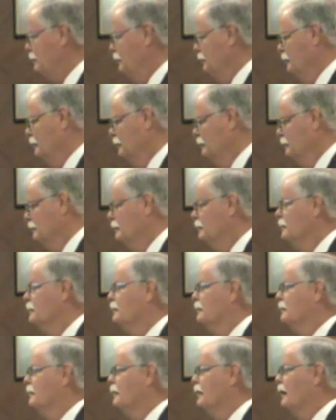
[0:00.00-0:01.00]

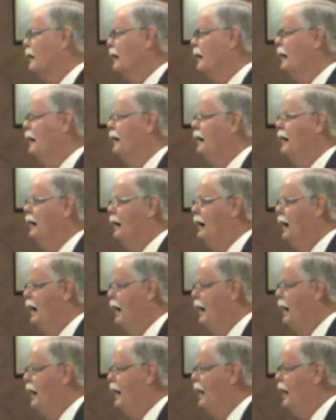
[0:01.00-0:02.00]

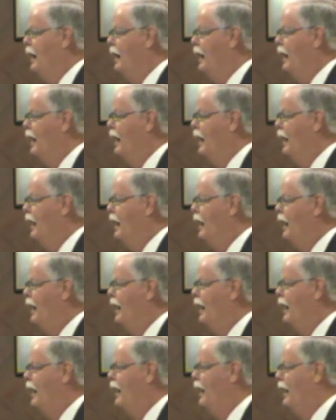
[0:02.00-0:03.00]

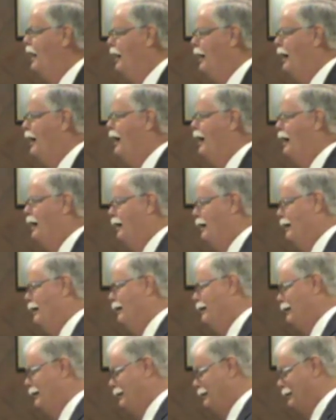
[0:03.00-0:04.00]

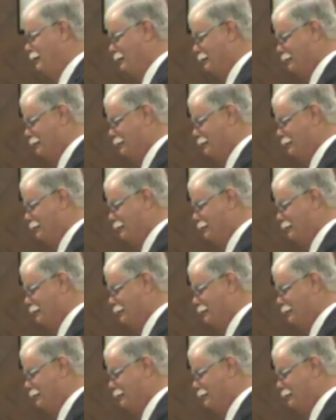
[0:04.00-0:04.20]
[no speech]